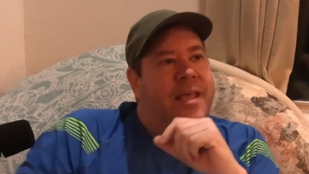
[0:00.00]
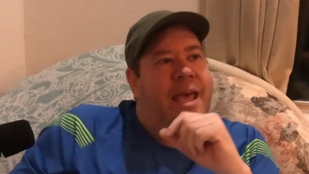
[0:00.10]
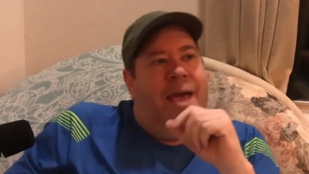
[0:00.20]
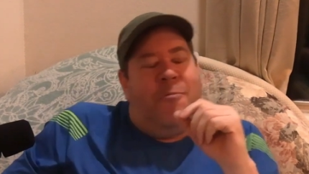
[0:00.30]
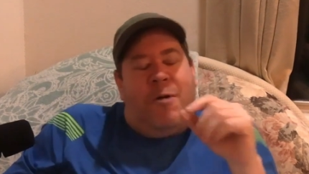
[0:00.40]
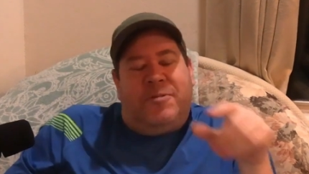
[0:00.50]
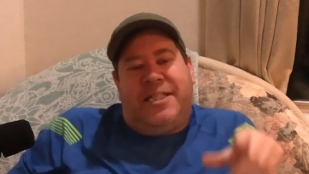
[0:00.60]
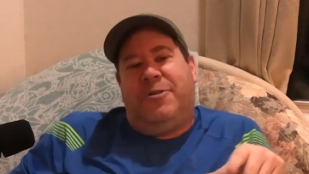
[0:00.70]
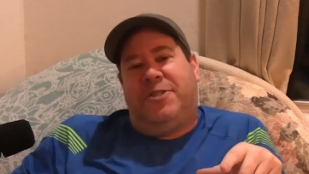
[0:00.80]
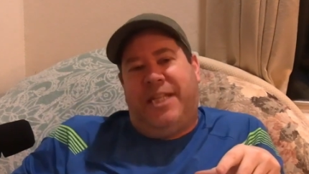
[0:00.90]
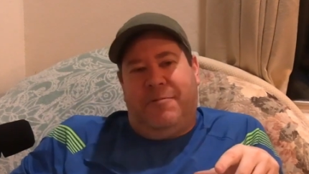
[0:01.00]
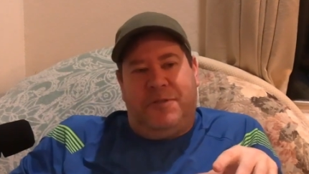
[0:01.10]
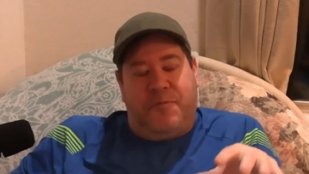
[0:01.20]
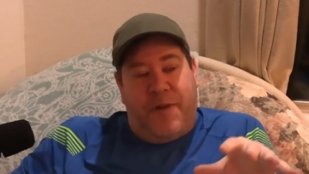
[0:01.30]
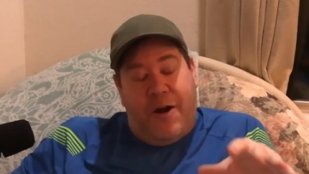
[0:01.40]
And what was interesting, it
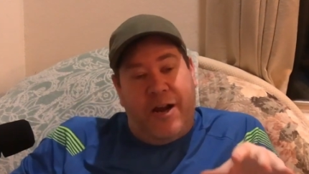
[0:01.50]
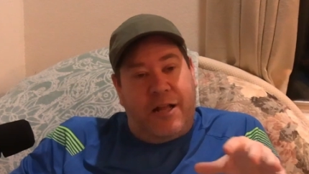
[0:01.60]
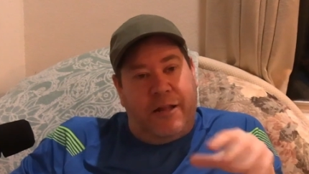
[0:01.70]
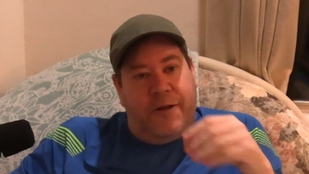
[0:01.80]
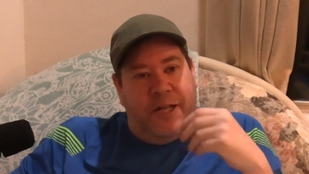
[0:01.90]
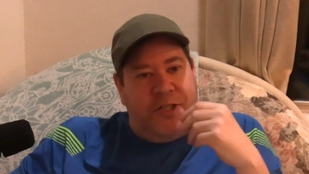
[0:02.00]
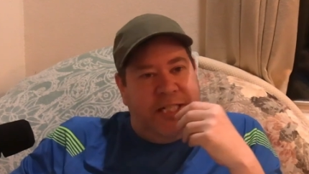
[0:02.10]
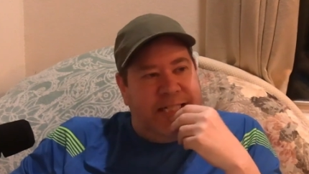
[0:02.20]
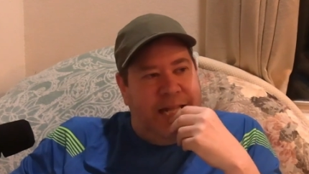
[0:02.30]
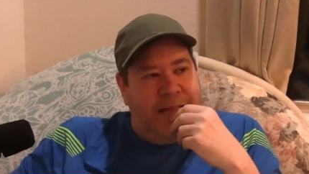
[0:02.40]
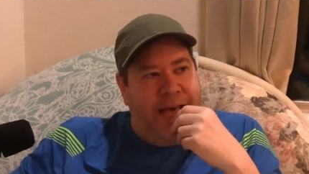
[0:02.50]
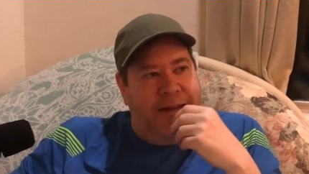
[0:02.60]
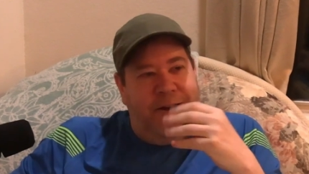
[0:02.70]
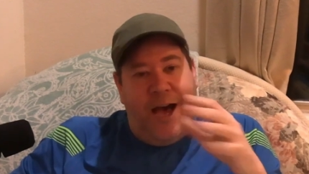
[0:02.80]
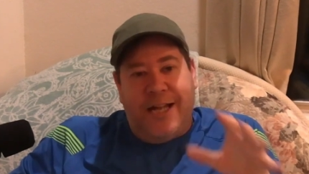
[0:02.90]
was very clear that she said
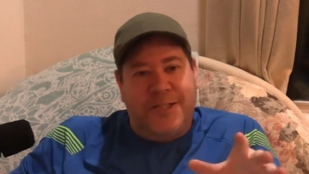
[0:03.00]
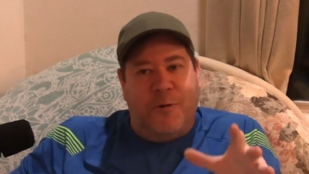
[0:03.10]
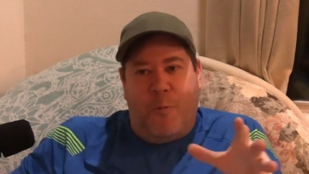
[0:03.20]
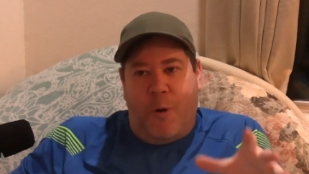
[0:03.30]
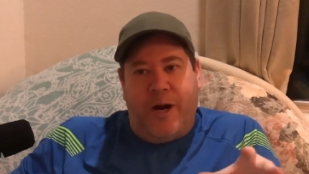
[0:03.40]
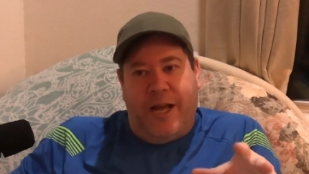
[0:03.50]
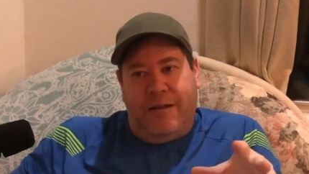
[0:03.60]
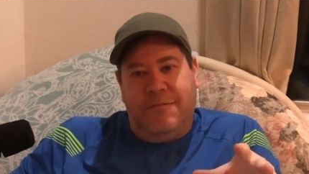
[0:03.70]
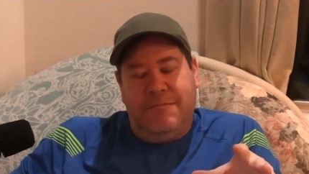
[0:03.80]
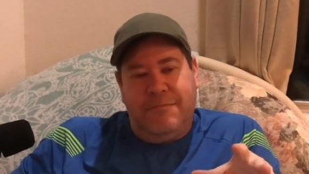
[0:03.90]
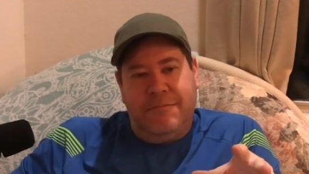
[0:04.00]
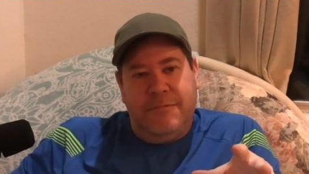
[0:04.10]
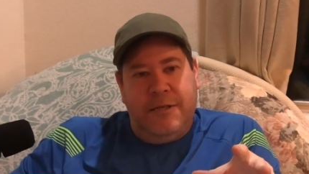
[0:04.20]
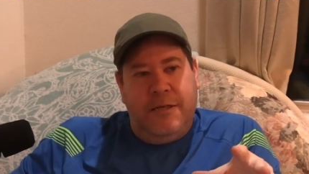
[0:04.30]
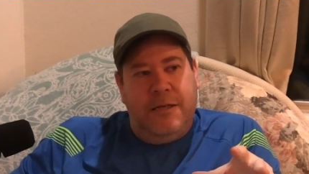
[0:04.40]
that not as a warning,
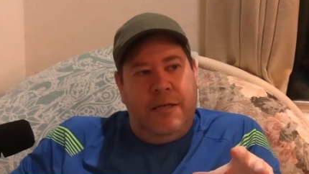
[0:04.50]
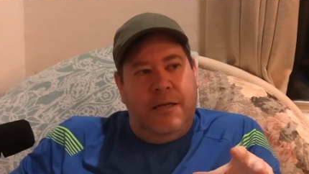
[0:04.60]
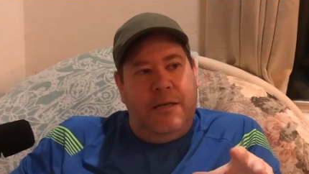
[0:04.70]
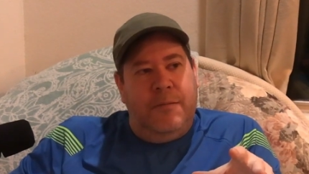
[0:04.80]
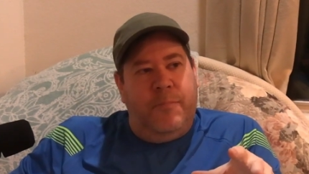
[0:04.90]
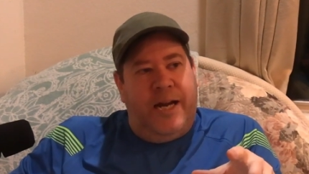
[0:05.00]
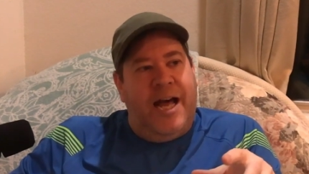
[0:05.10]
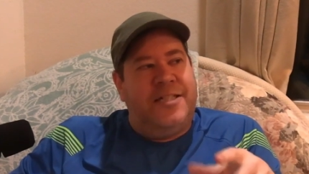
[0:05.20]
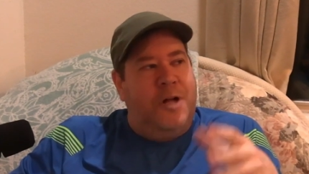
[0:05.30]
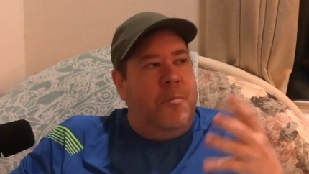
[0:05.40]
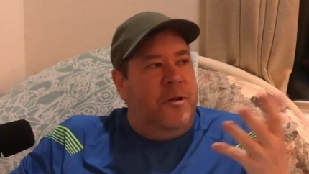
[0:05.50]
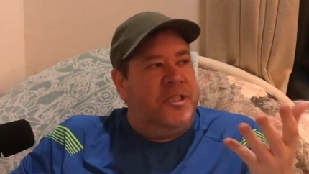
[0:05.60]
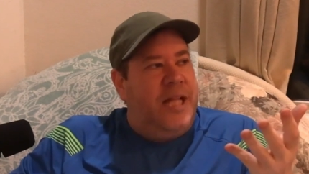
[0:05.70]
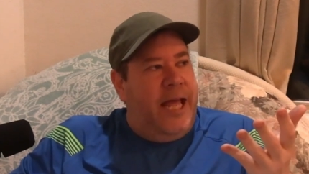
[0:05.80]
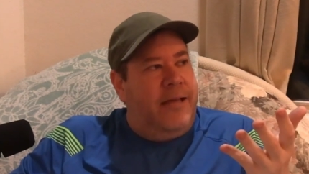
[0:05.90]
but as
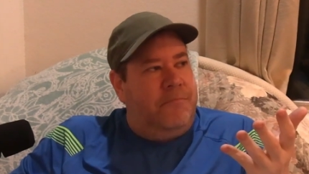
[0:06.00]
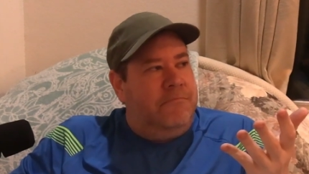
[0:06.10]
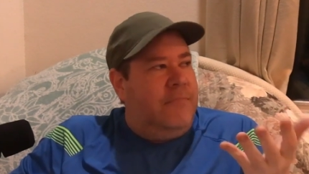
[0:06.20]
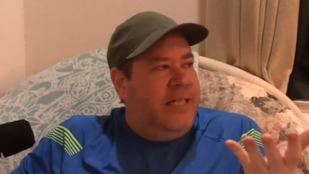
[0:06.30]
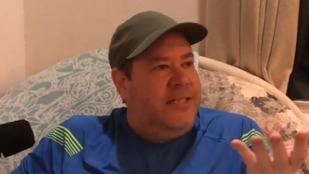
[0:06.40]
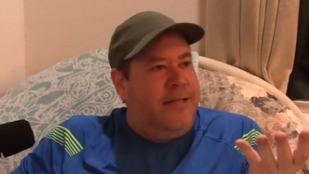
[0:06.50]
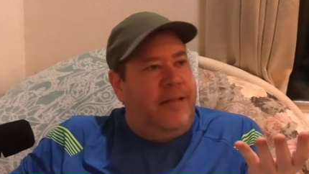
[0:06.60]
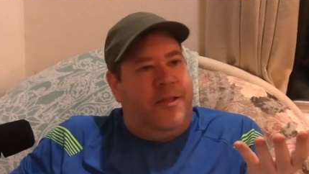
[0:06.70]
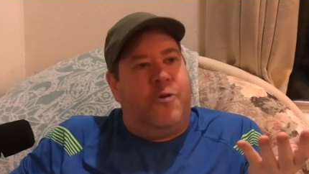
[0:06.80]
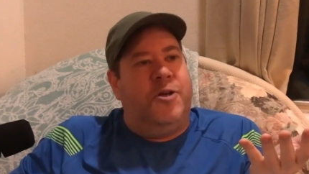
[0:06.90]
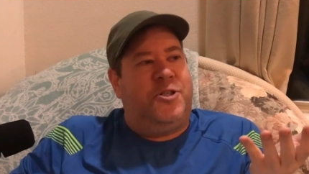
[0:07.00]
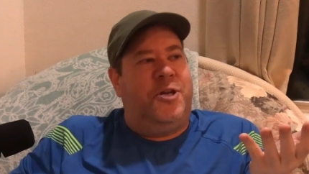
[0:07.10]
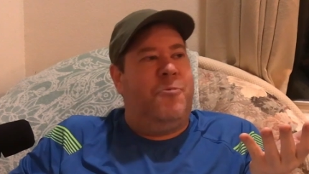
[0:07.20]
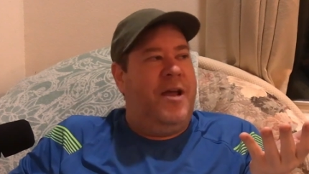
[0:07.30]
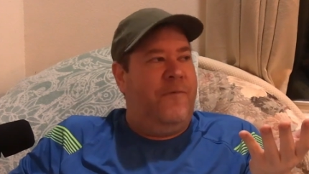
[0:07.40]
almost like, it's like the
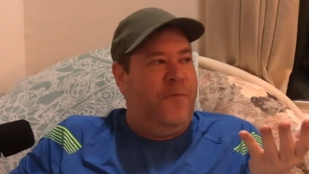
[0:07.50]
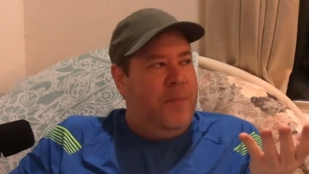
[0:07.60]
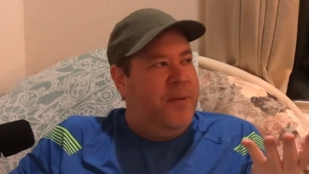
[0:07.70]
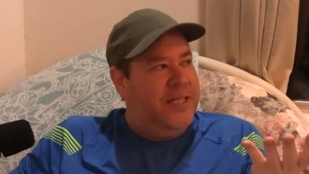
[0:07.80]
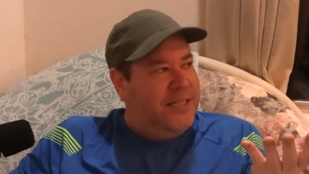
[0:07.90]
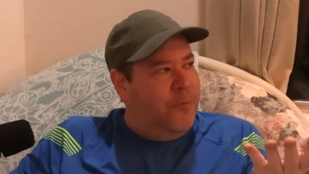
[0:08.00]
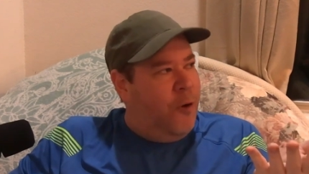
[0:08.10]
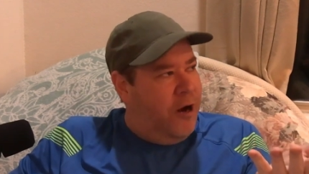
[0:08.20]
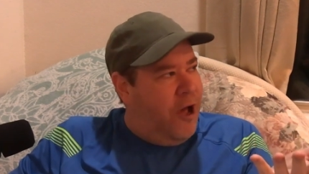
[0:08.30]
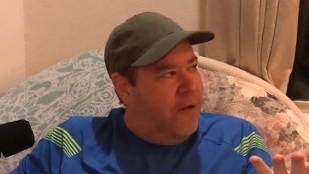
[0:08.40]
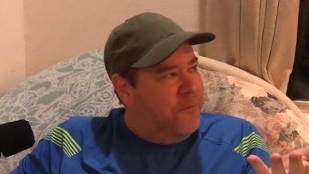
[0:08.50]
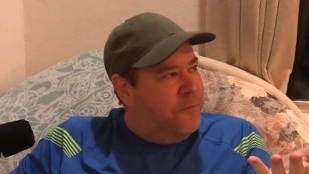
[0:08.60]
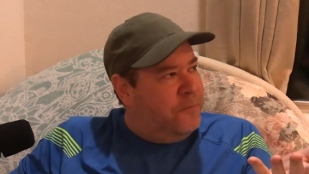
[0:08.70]
Christian way of flipping someone off.